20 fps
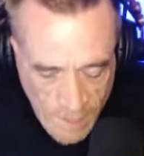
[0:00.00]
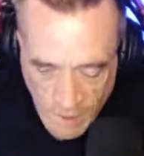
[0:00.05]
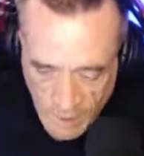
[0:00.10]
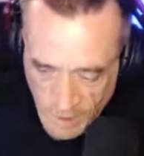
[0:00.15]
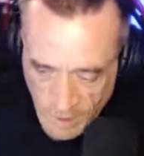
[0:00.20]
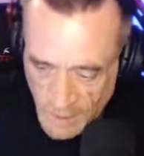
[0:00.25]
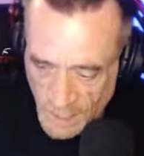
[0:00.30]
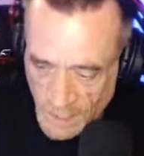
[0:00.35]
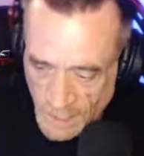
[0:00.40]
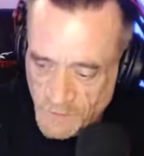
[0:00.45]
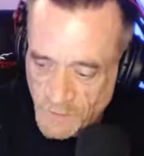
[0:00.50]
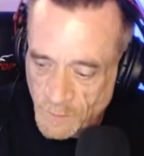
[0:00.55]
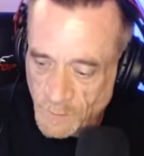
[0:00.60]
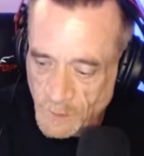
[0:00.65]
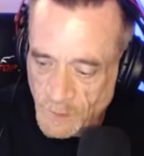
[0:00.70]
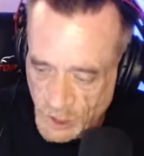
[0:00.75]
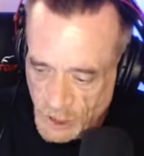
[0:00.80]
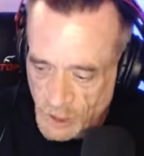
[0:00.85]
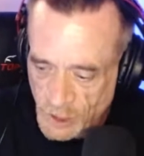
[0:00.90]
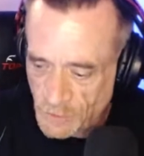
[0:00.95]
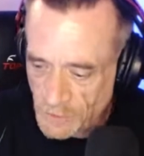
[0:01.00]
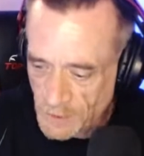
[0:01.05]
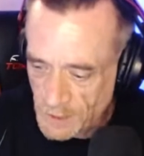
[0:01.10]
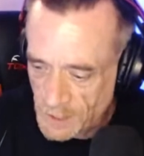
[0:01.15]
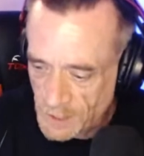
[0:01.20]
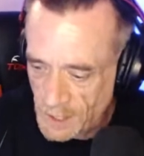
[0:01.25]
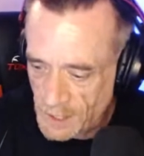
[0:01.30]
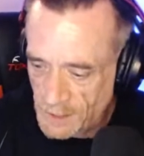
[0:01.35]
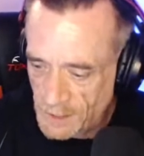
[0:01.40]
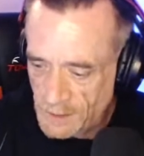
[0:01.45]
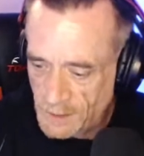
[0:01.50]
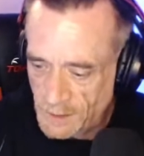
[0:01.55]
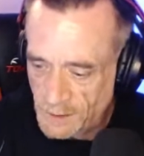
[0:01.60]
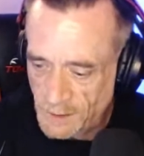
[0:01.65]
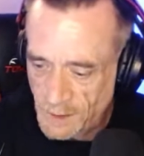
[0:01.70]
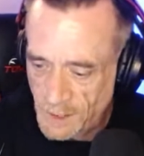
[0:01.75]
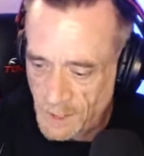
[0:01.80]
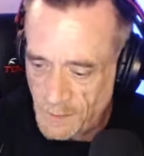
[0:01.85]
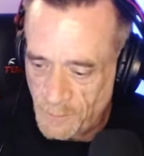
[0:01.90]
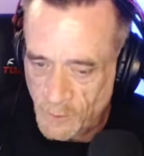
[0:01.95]
That's from a show that
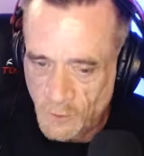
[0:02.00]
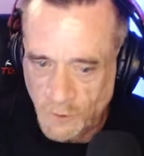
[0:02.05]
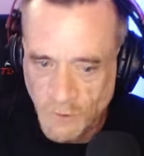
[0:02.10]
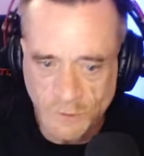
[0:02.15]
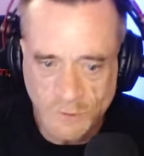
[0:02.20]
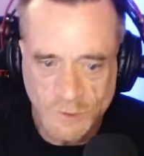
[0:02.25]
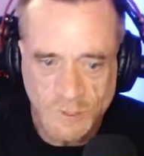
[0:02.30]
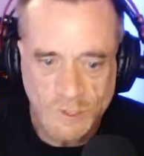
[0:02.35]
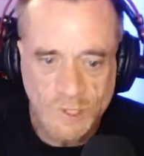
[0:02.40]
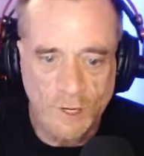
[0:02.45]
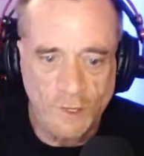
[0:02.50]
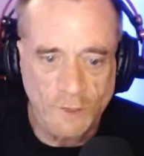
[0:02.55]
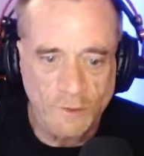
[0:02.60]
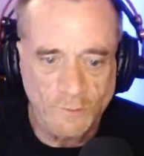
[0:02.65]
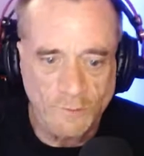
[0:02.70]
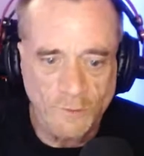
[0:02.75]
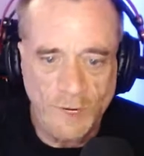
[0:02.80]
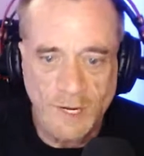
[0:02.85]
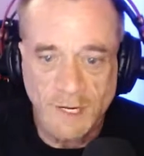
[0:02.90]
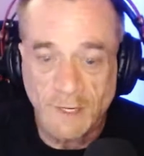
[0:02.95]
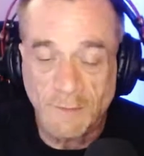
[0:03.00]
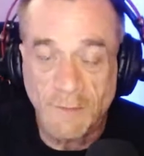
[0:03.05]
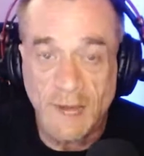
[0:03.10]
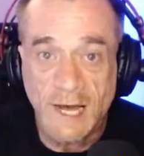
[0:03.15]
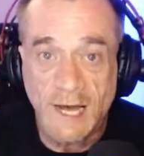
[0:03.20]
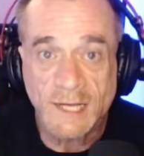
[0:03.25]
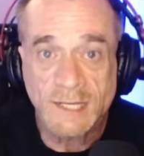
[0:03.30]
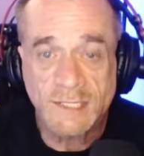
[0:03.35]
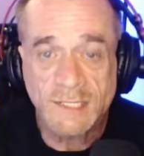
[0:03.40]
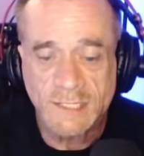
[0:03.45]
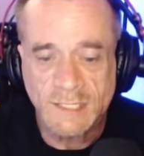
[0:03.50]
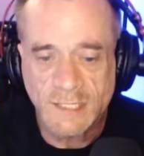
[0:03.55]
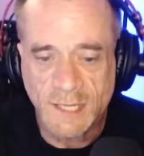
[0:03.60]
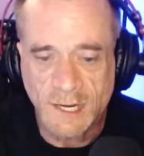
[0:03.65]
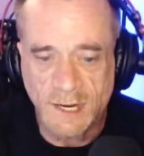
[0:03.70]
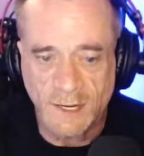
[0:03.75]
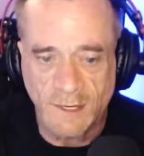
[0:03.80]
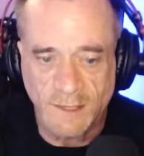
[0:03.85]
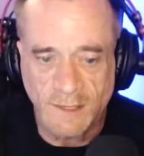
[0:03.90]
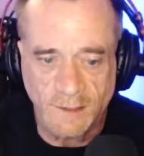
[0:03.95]
I produce called Random Acts.
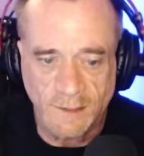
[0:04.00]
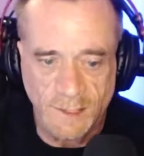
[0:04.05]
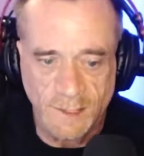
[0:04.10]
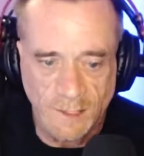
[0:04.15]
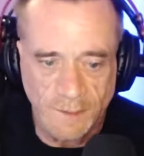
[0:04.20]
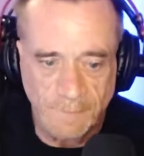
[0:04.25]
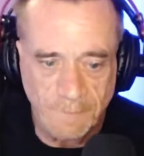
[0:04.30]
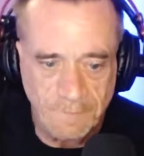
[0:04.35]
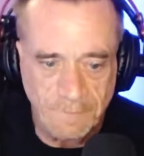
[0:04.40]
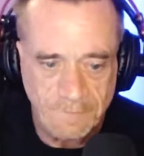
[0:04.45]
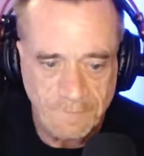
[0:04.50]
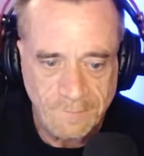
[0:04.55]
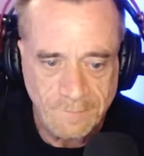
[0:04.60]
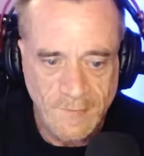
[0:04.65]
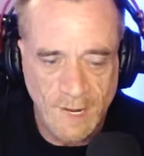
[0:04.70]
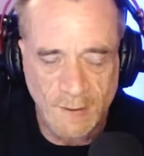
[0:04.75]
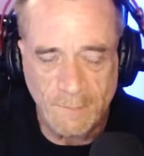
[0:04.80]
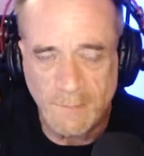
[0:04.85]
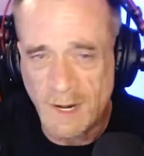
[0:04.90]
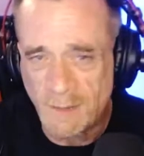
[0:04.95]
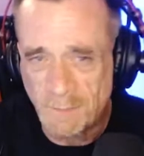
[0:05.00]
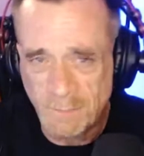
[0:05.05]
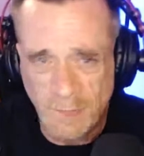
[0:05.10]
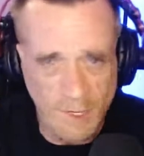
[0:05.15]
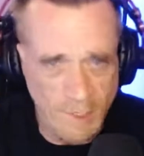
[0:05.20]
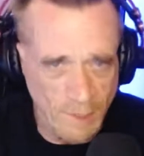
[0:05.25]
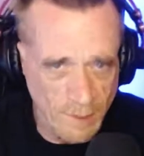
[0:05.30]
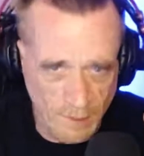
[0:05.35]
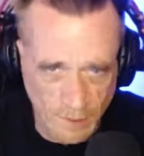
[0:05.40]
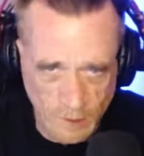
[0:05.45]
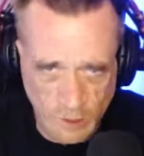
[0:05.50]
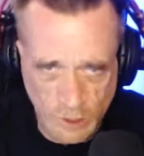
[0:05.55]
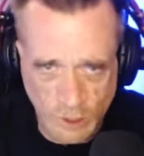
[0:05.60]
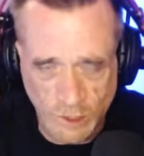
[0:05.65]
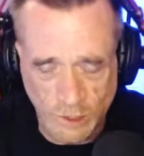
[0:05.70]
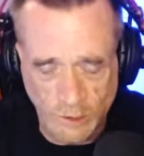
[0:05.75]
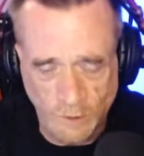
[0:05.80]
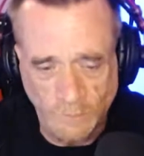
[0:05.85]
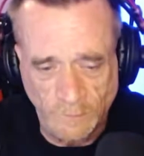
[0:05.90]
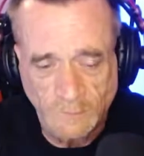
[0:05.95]
And I'm not plugging the
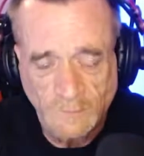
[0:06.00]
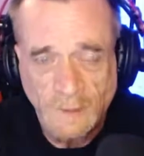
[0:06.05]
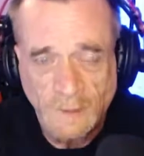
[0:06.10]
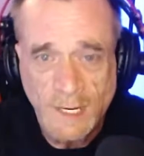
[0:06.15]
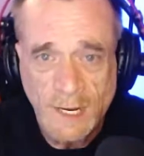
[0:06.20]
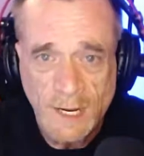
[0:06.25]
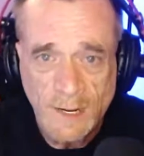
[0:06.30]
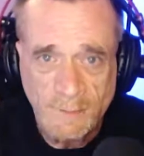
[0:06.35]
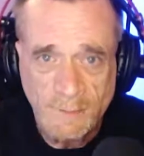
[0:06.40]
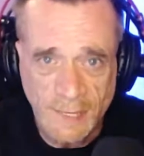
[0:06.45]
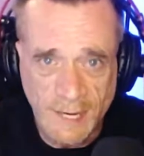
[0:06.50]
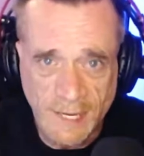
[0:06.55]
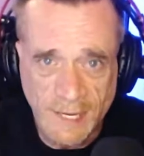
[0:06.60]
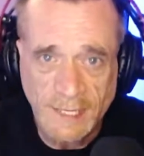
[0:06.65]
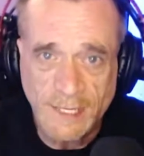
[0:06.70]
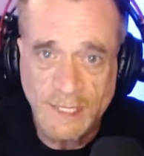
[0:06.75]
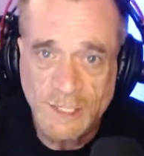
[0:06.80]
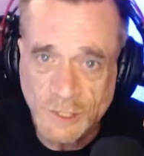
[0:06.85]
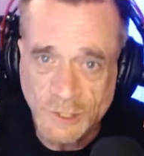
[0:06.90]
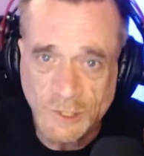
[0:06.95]
show, but I need you to